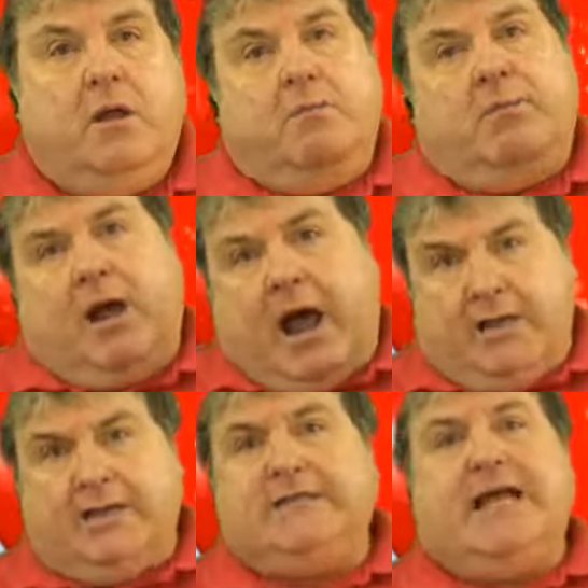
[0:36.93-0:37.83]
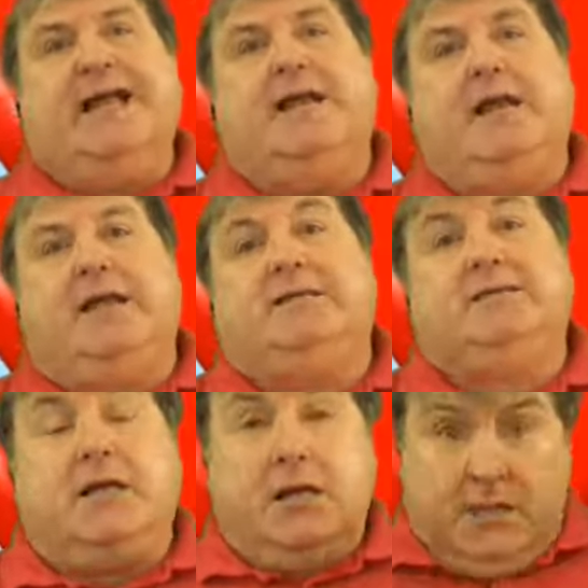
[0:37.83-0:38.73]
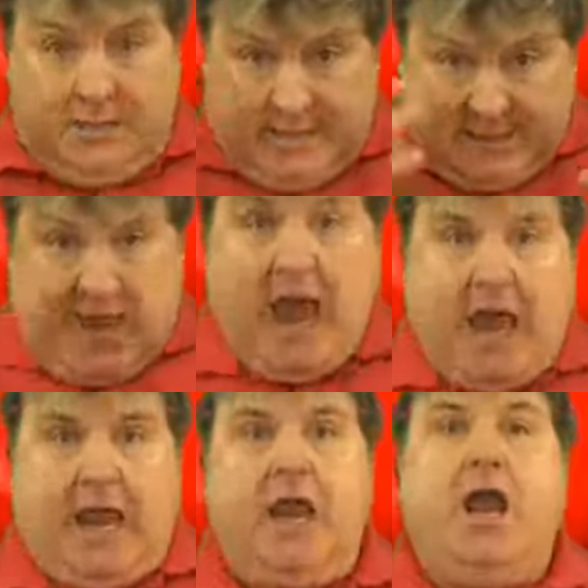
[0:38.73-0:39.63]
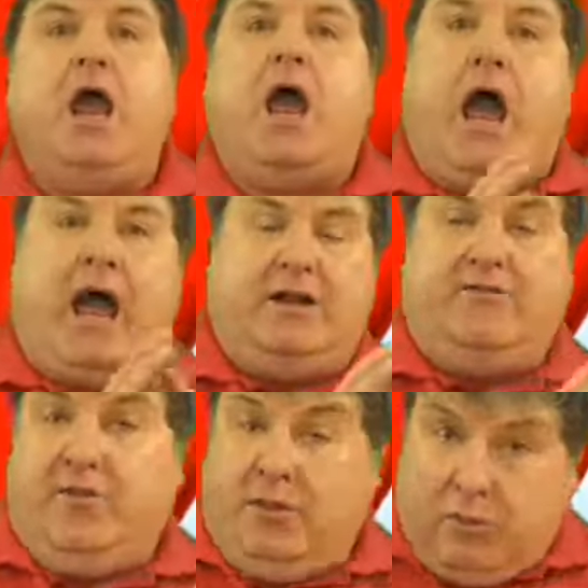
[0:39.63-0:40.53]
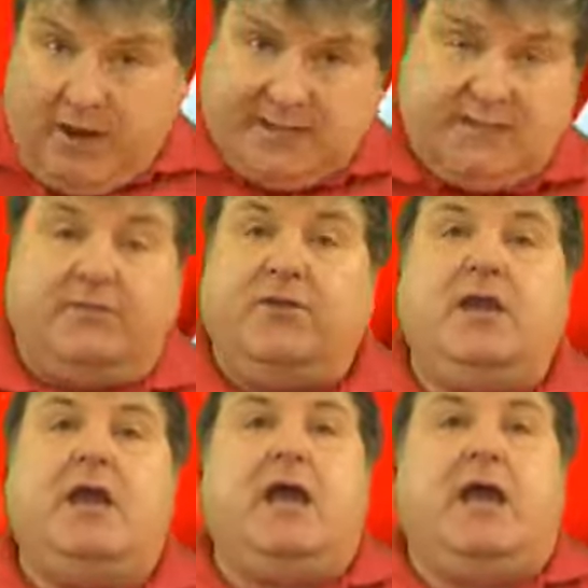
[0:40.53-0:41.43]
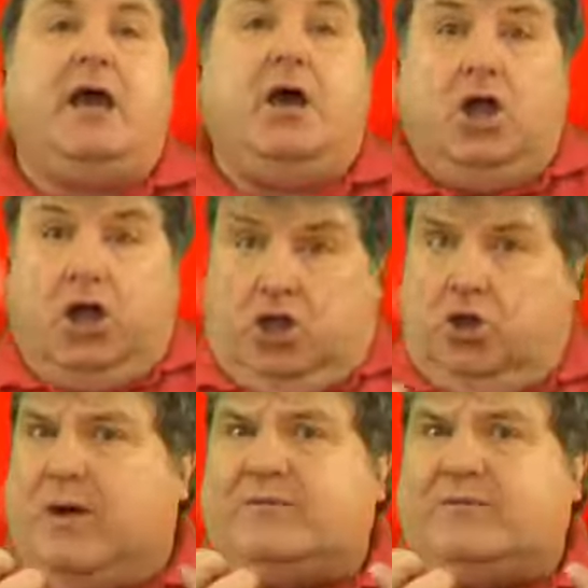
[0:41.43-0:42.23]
But understand this, today and for the rest of the year, you have